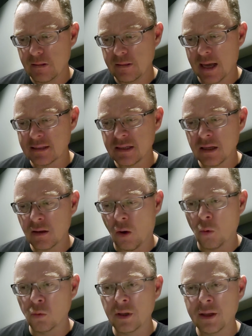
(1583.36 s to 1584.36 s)
that's the
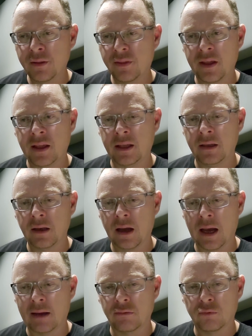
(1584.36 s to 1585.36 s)
only thing
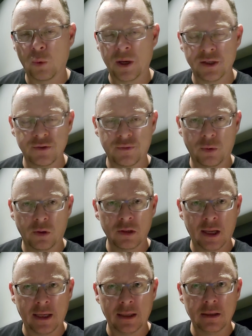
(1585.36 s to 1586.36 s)
I wish for,
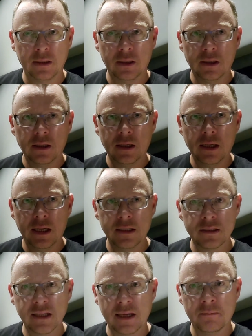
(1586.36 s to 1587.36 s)
like,
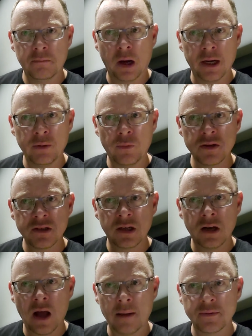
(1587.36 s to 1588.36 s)
is that money
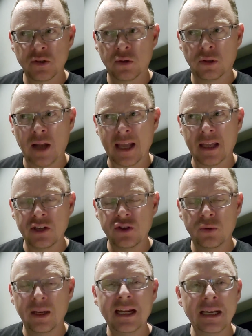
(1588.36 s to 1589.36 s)
wasn't an obstacle and I could
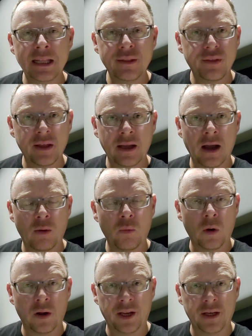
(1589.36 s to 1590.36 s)
do anything I
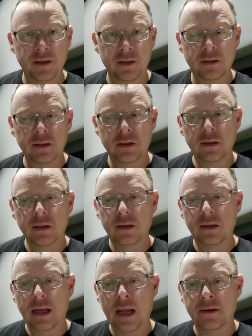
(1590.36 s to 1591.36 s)
wanted.
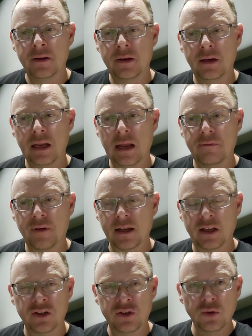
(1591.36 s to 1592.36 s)
And if I
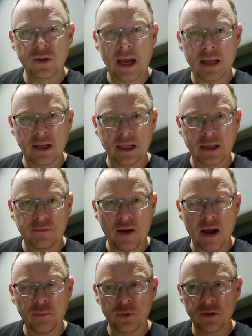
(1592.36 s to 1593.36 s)
could do that, like if
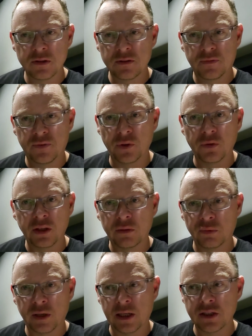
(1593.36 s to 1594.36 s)
I was filthy
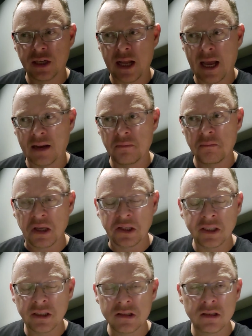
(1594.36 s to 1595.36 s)
rich and had
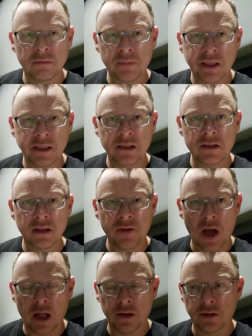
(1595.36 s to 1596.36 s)
millions and millions of
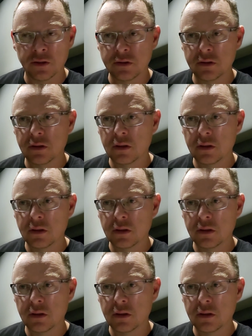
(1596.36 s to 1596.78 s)
dollars,